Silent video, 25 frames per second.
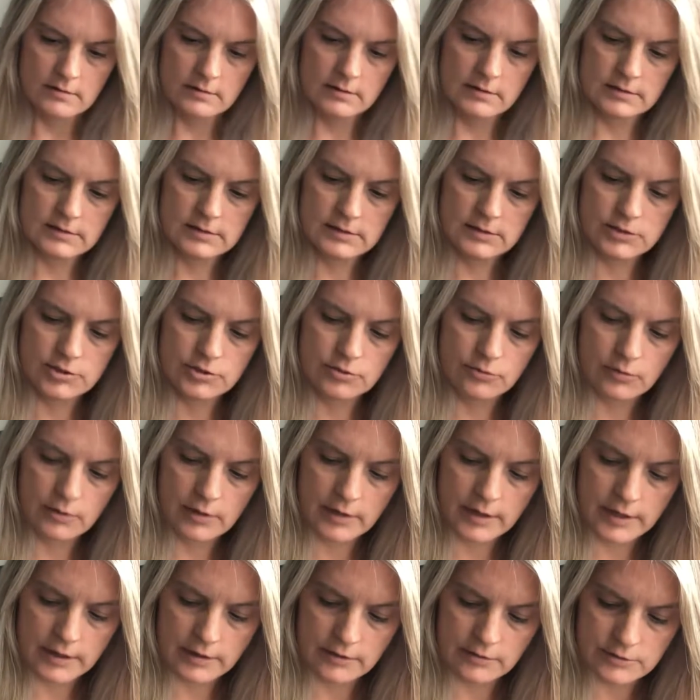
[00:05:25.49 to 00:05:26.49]
This is
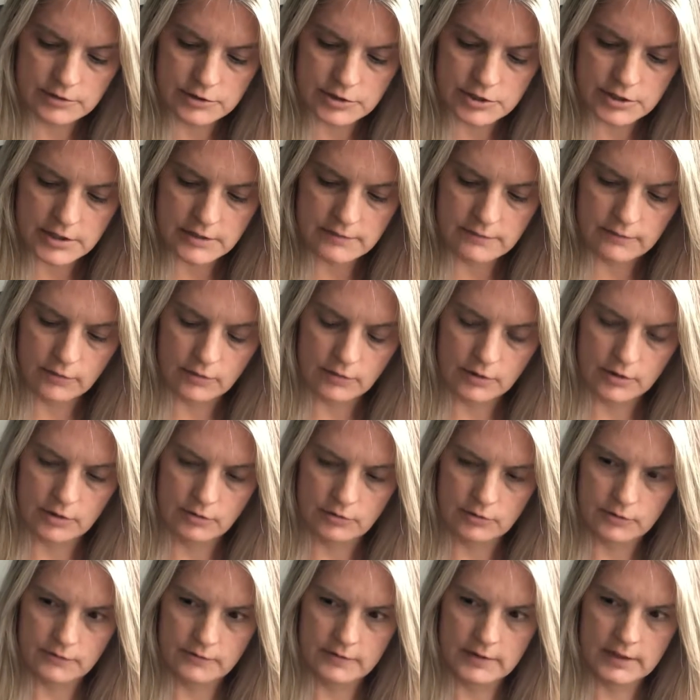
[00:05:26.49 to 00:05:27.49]
your energy,
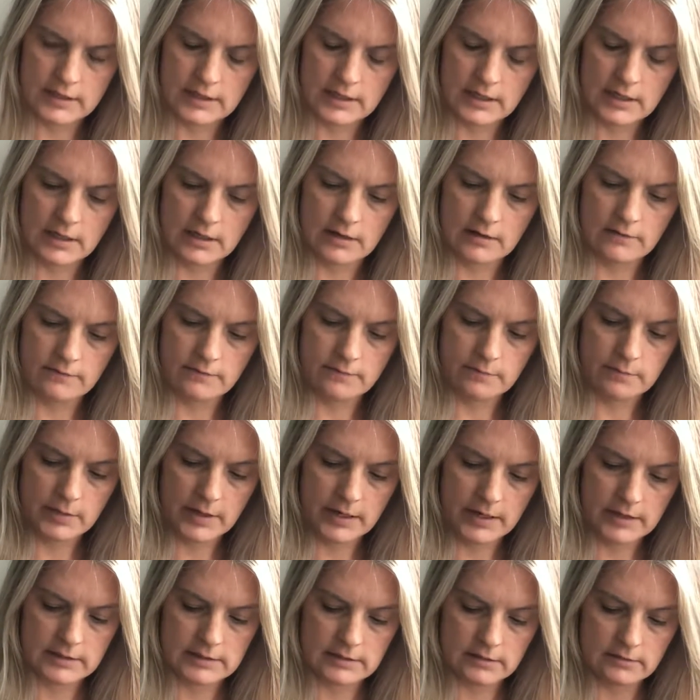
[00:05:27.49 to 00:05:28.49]
Virgo, the King of
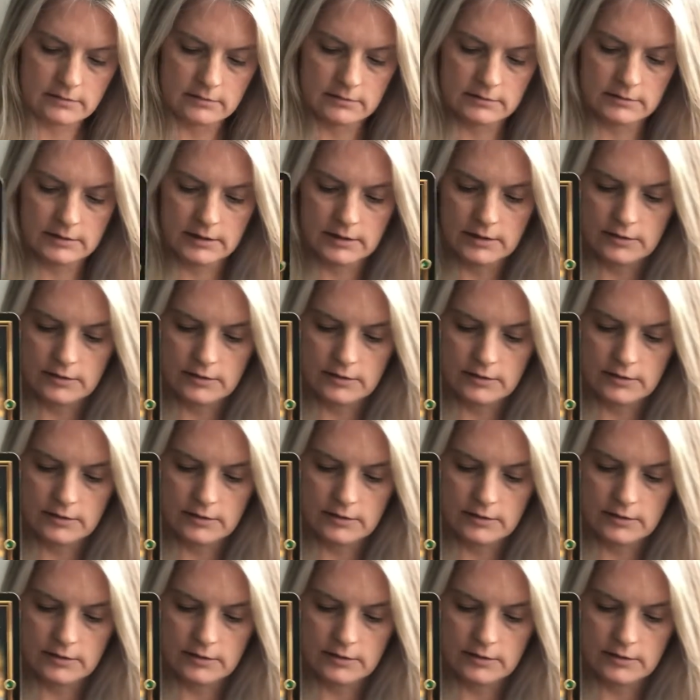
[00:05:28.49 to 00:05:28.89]
Pentacles